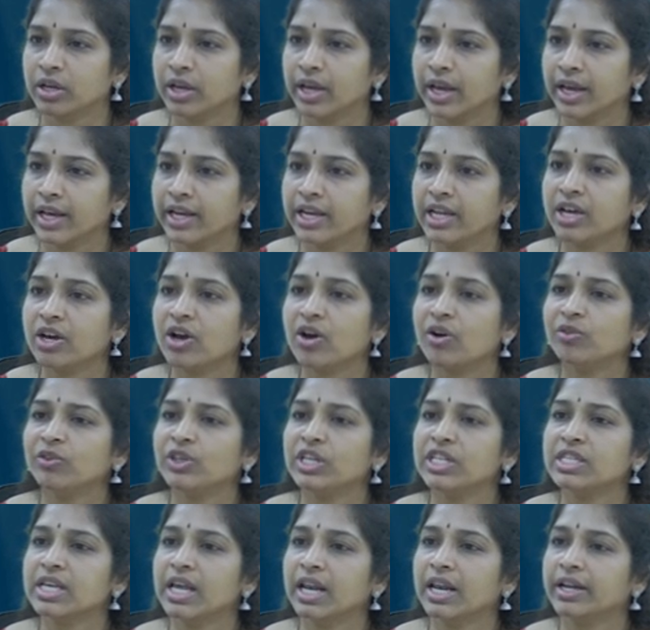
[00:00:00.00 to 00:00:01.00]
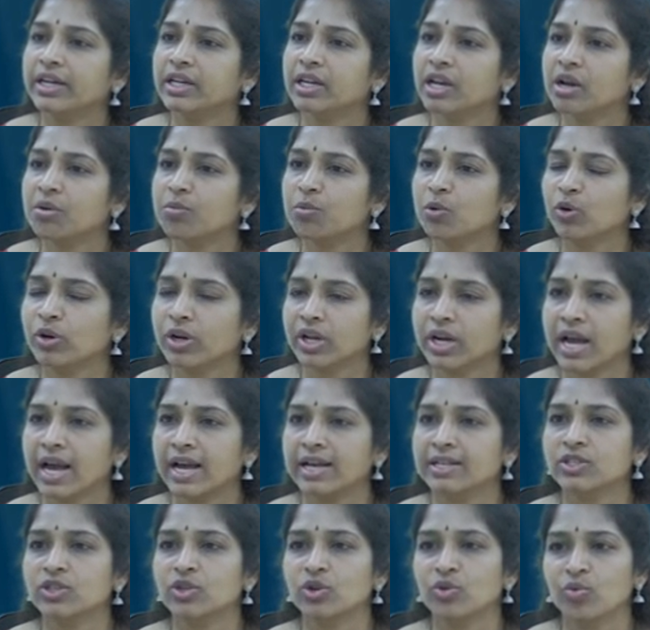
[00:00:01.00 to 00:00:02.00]
Anyhow, this electric motor has
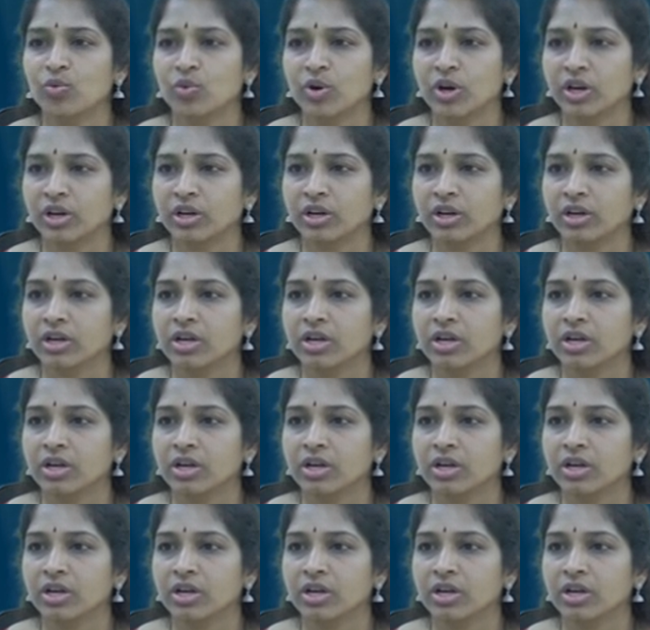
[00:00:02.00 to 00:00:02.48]
to work.